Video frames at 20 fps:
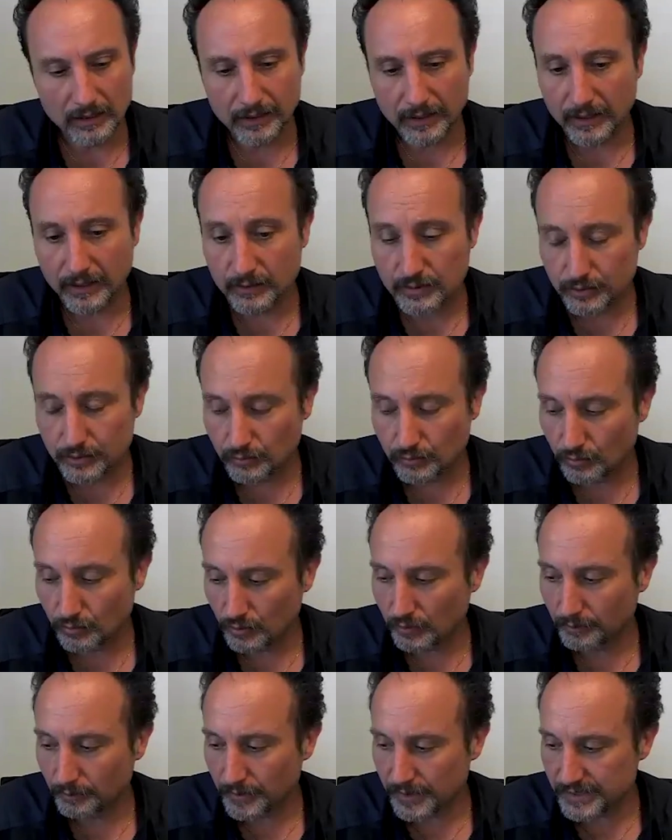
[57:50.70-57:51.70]
Thanks to all
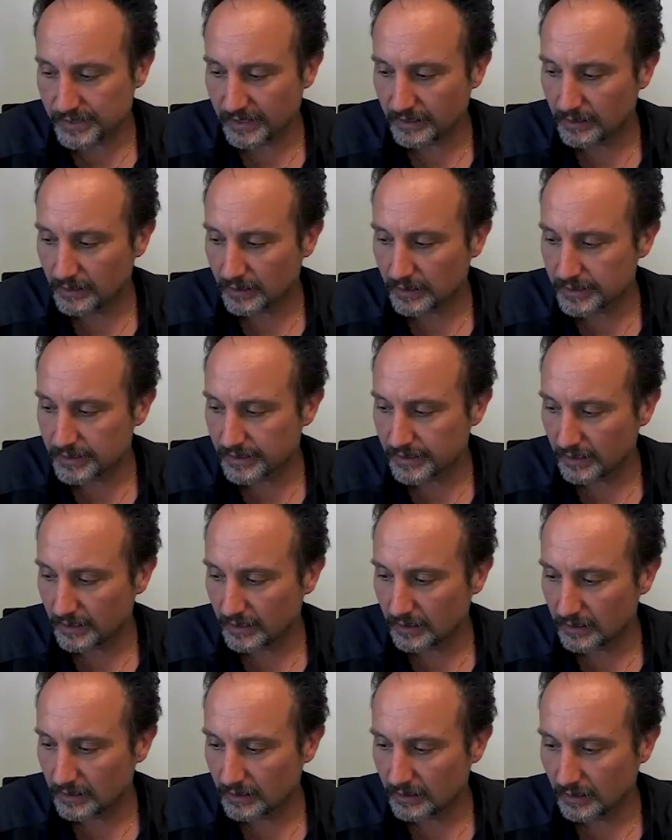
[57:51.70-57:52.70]
the presenters, and
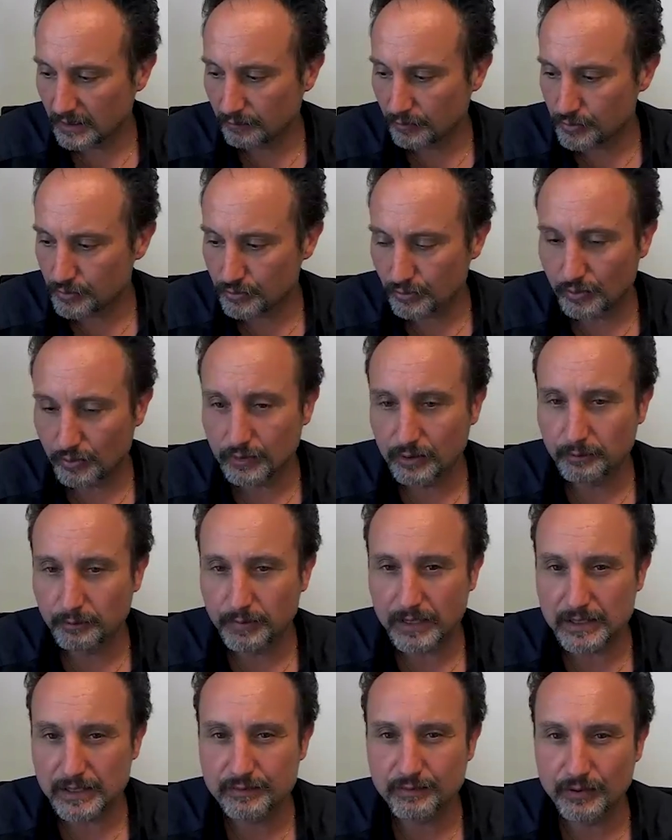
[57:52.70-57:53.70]
I wish you all the
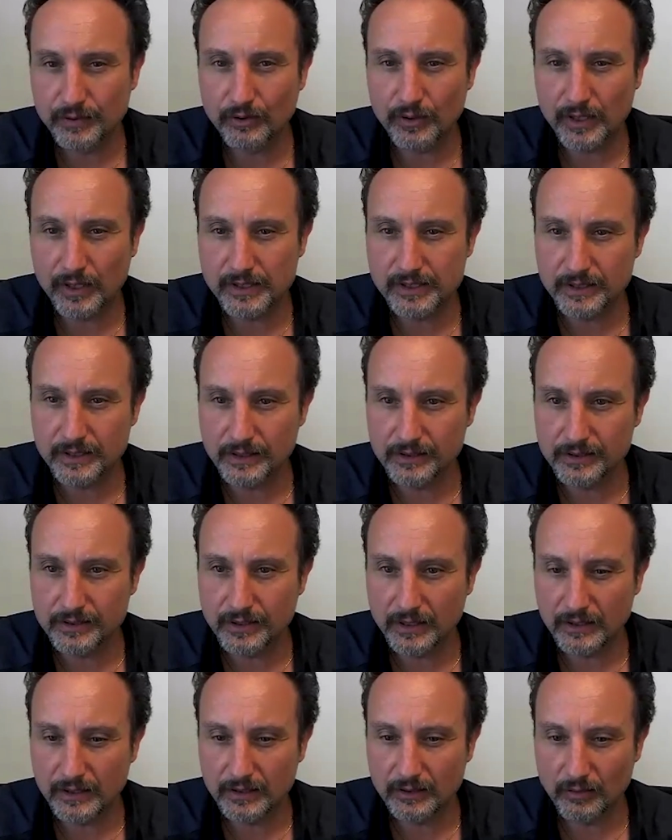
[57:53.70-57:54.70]
best with your research,
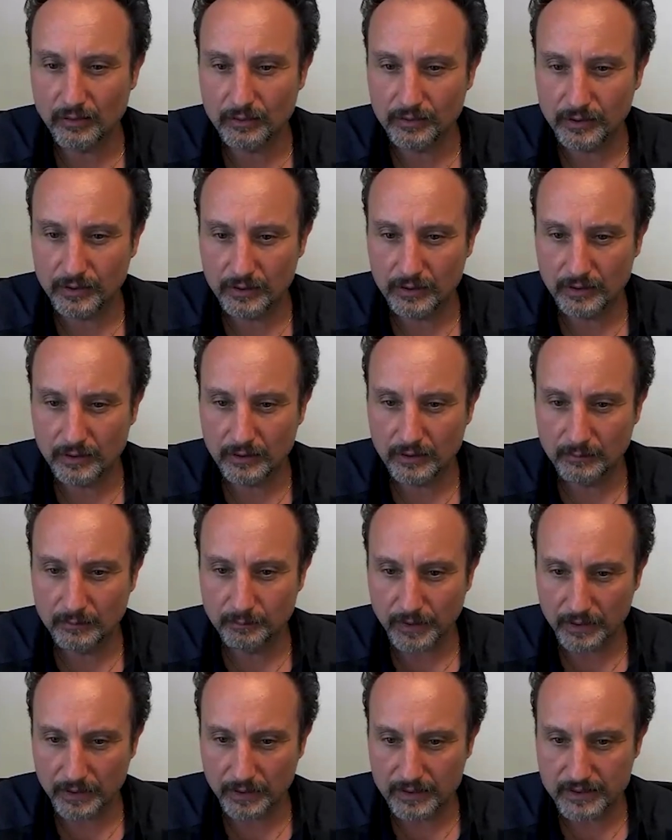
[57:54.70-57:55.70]
and all the
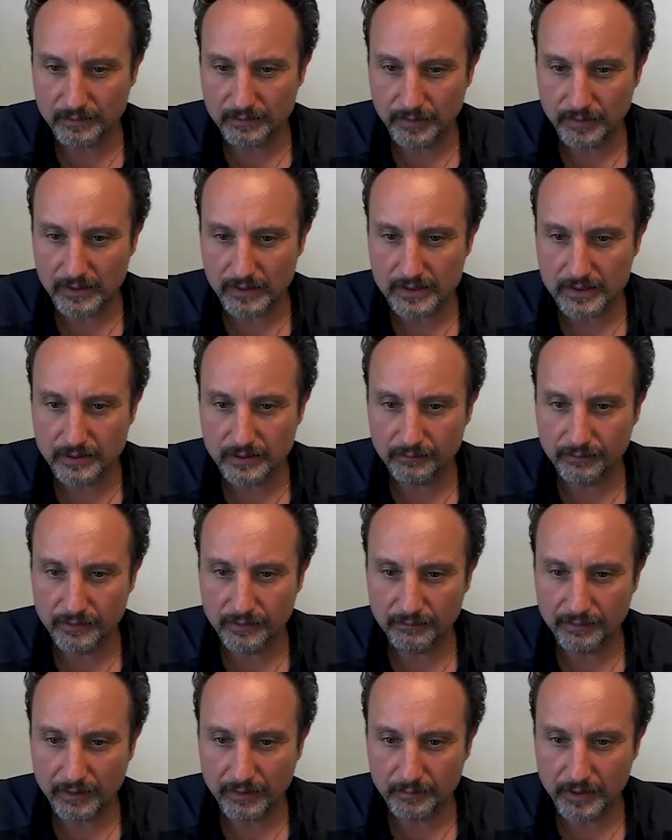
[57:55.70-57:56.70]
participants of
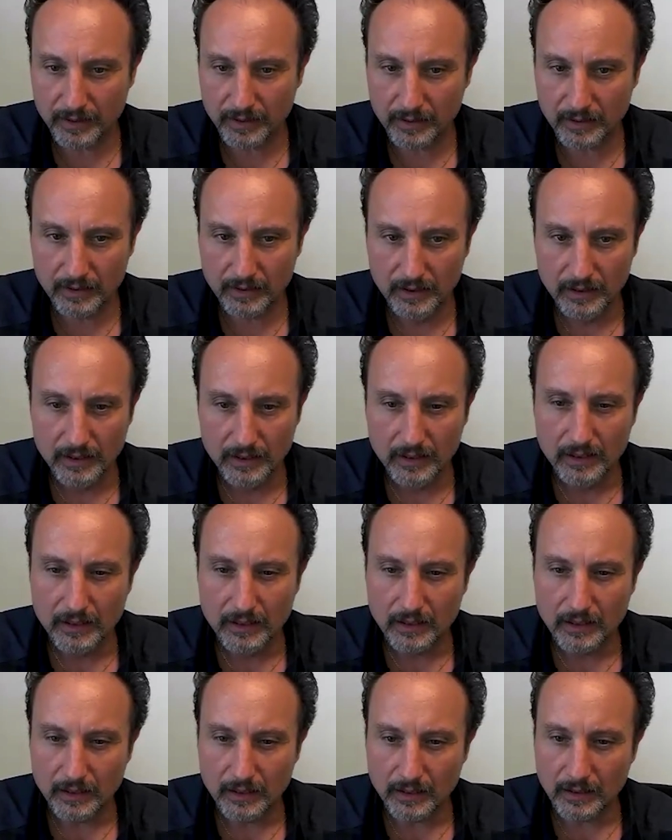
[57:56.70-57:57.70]
the webinar.
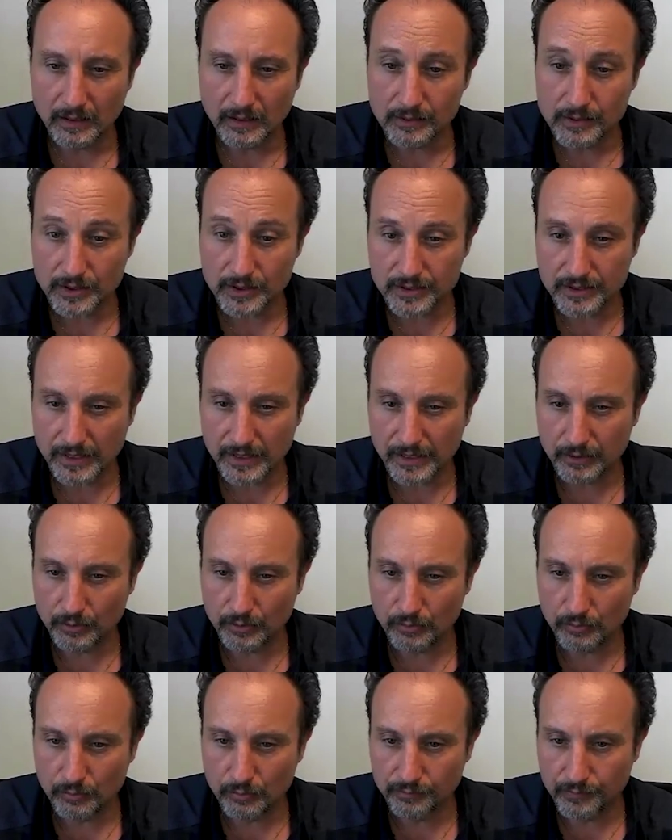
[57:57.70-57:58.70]
Just stay
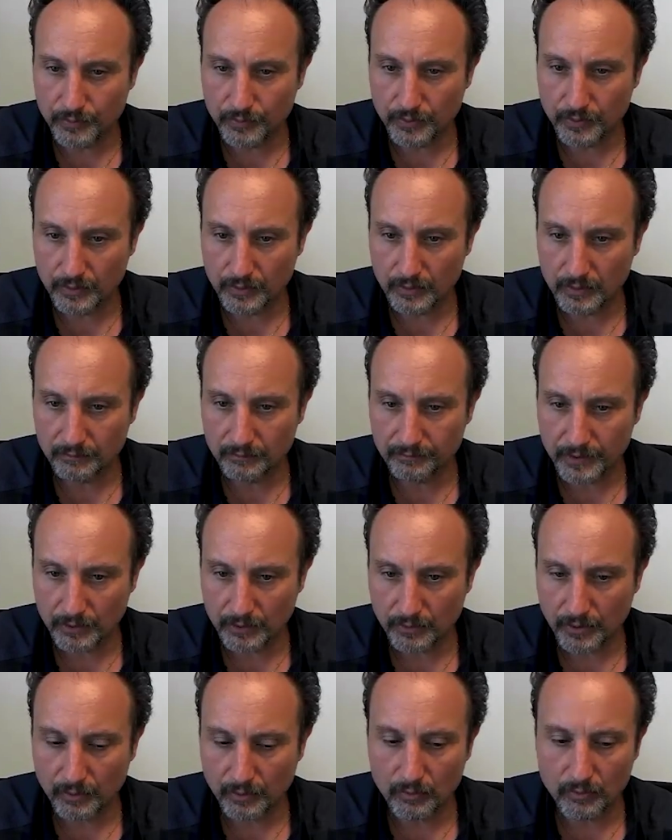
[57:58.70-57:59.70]
tuned for the
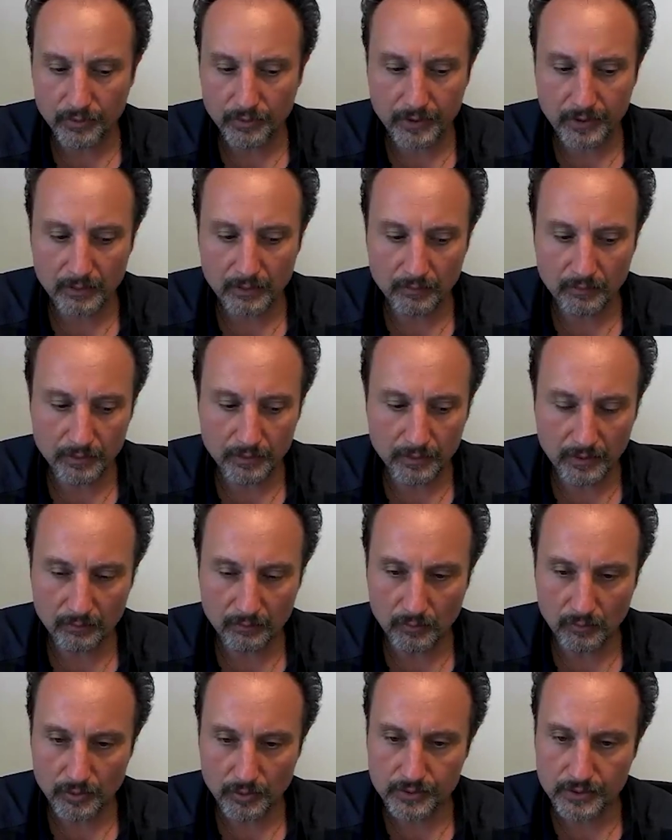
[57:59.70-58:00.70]
video recording where you can
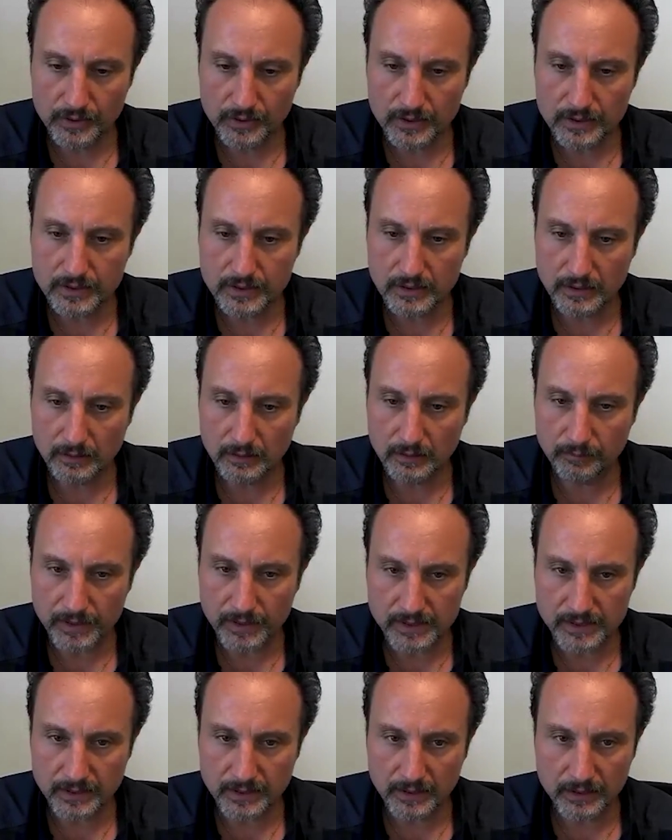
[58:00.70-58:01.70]
watch this
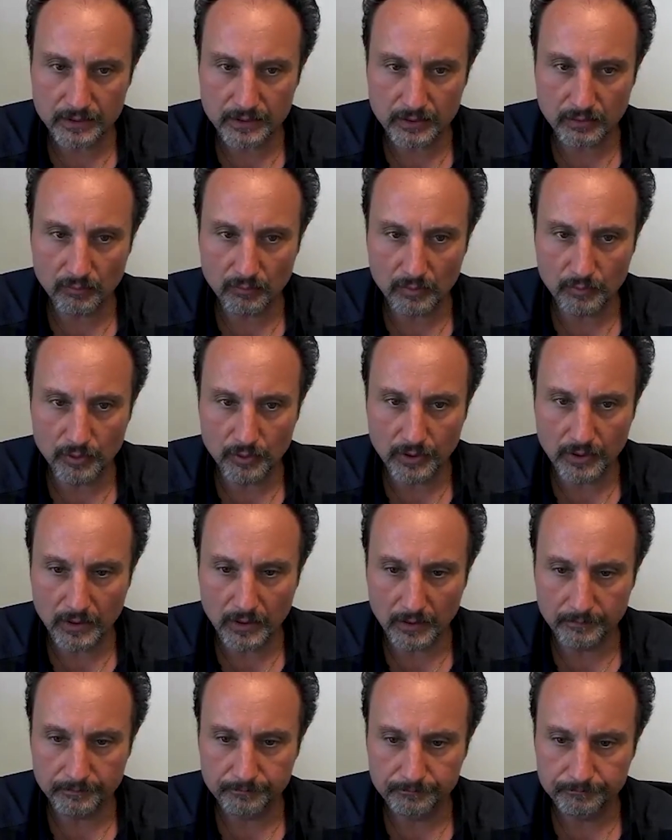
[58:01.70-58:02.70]
presentation one more
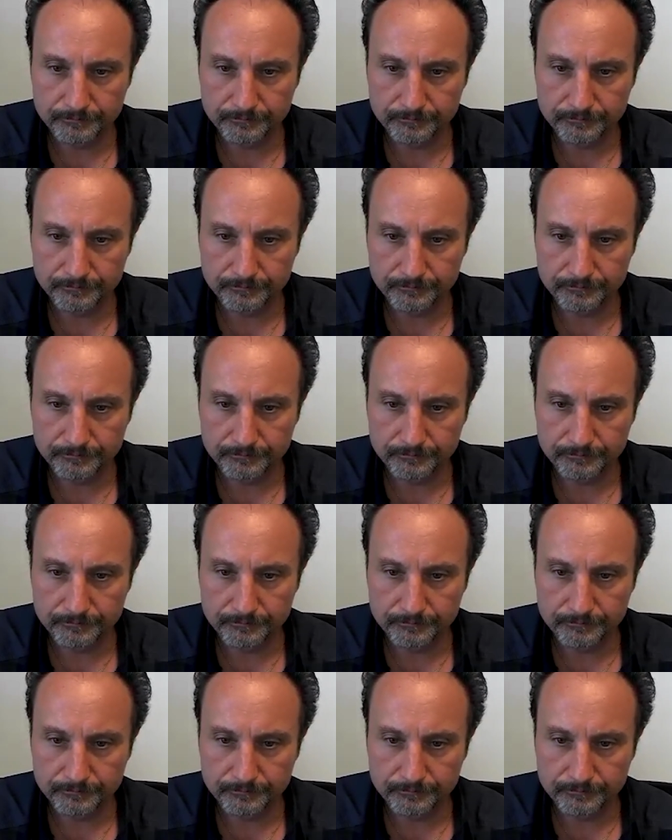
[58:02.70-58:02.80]
time.